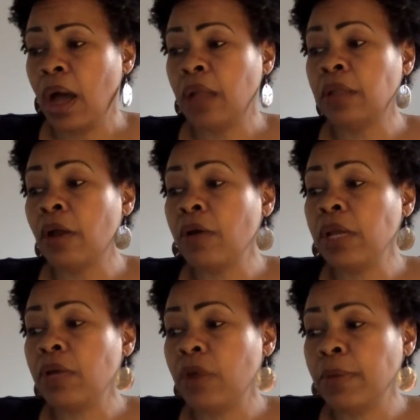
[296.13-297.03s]
Learning
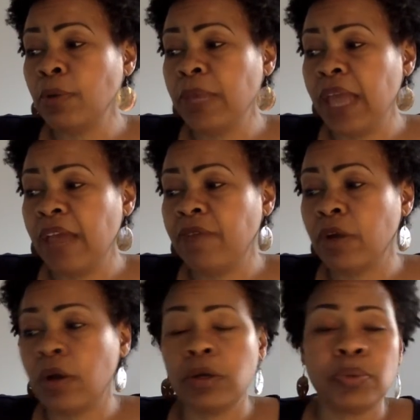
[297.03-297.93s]
criminal behavior
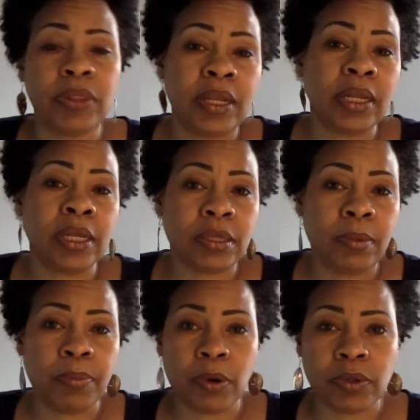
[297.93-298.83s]
occurs within
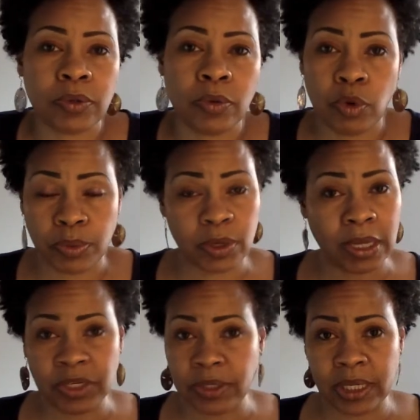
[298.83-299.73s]
intimate personal groups. So I
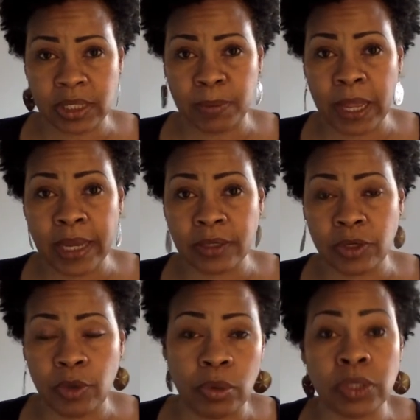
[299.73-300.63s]
just explained
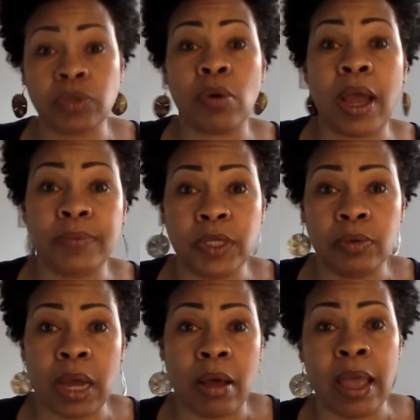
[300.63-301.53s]
to you or described to you
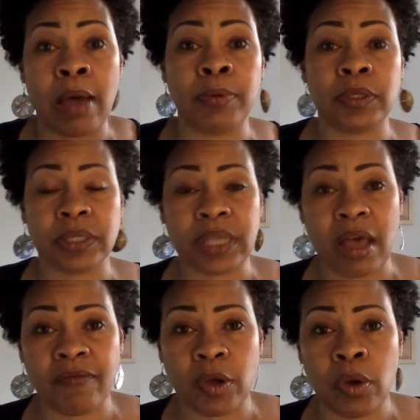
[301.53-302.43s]
how Albert
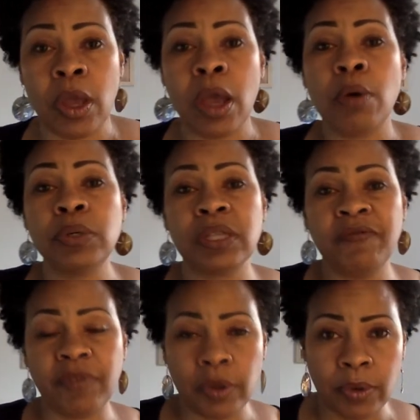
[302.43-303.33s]
DeSalvo was
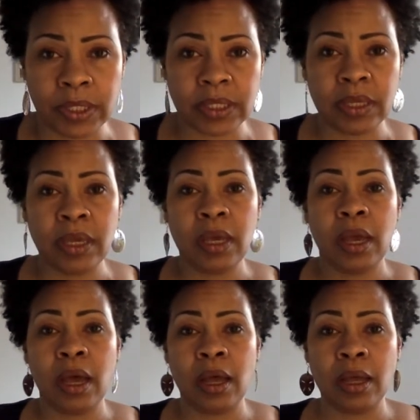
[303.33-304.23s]
influenced
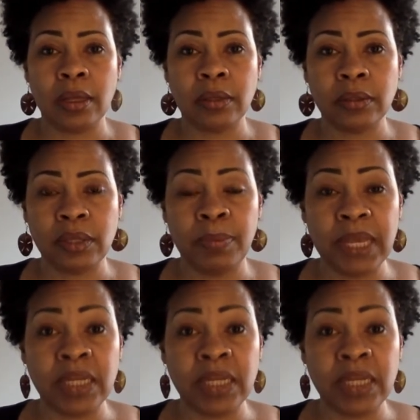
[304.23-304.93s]
to be a